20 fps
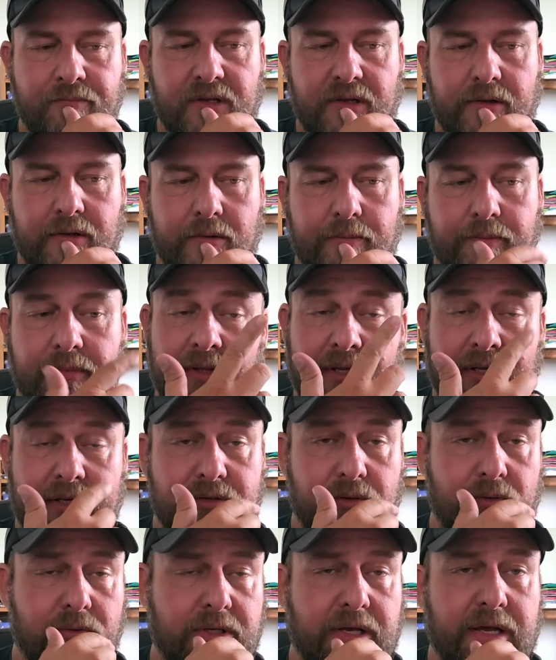And these
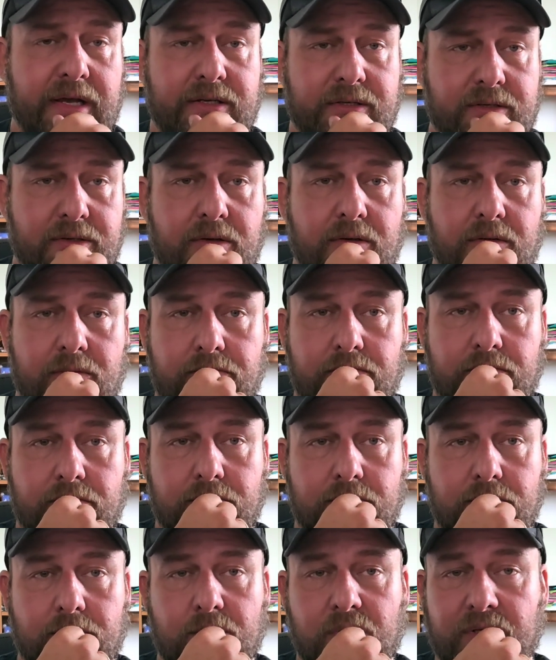old eyes are,
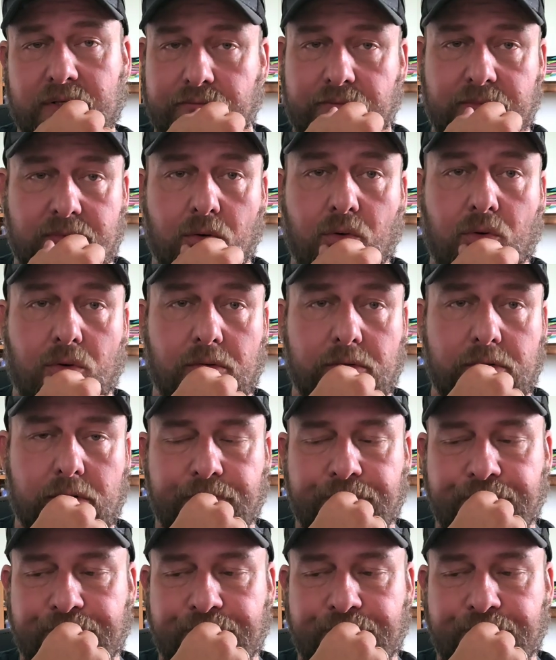well, they're old.